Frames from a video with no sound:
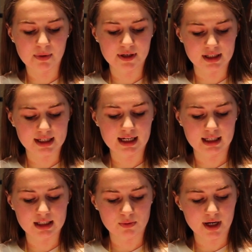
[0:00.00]
opinion
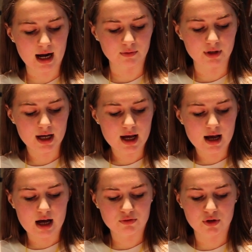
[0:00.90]
taken into account
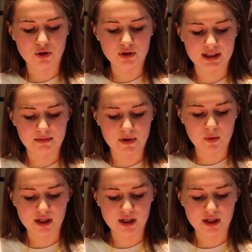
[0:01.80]
has resulted in me